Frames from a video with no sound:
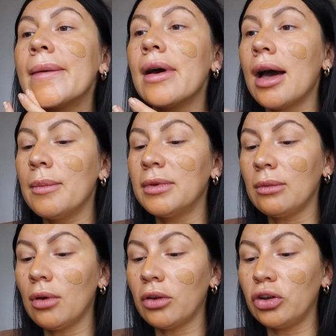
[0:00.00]

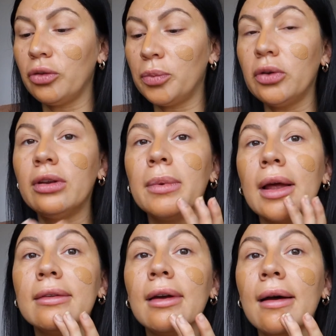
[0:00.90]
Sometimes I use a beauty
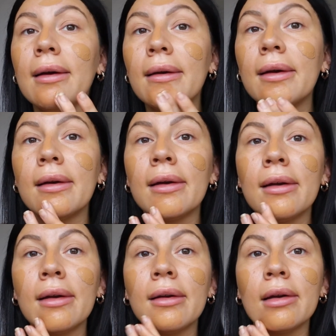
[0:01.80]
blender,
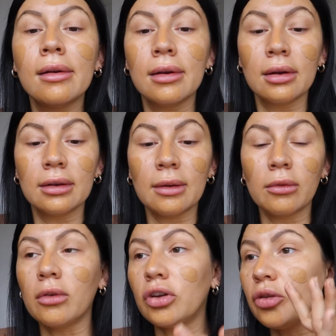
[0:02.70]

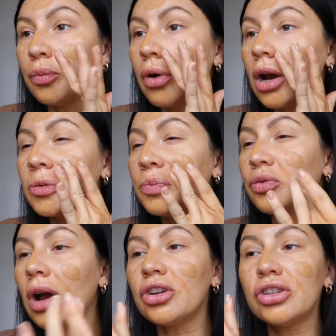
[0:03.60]
sometimes I use a brush.
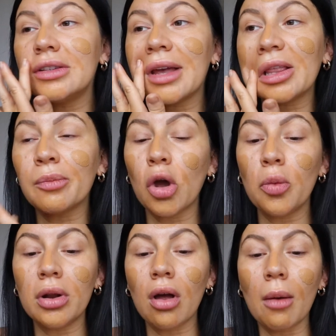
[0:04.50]
Brushes at the
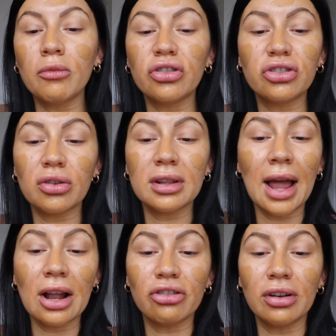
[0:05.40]
moment I'm just
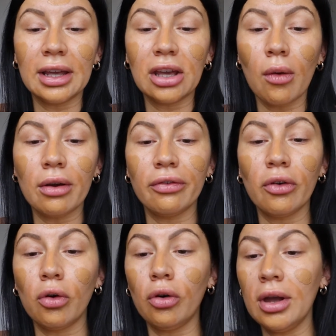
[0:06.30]
naturally going
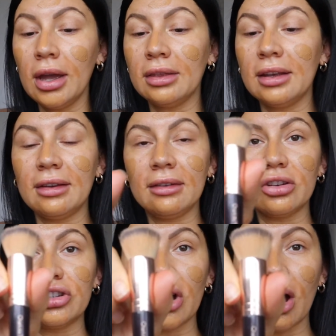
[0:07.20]
for. This is
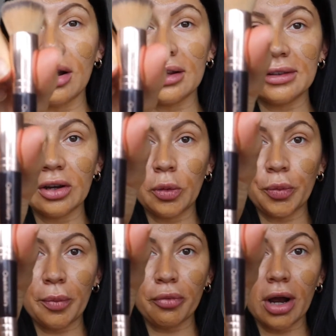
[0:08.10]
the Charlotte
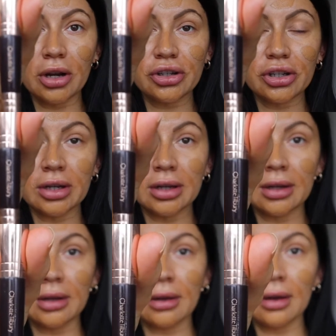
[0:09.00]
Tilbury brush.
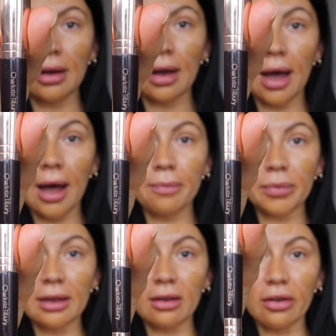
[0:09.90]

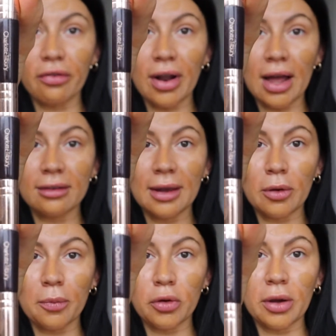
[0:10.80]
It's like a flat
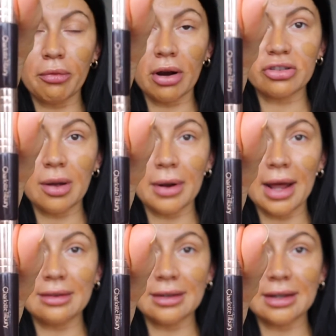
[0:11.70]
tip kabuki brush,
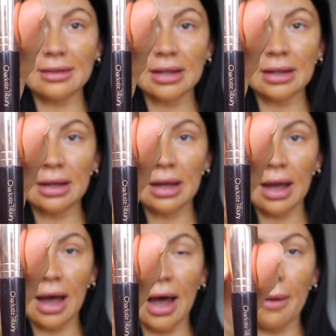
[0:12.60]
double-ended,
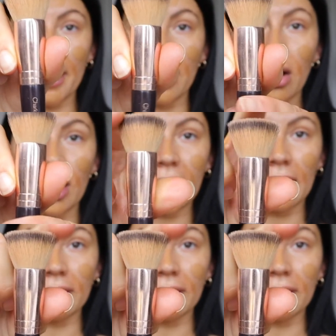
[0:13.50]
and I like it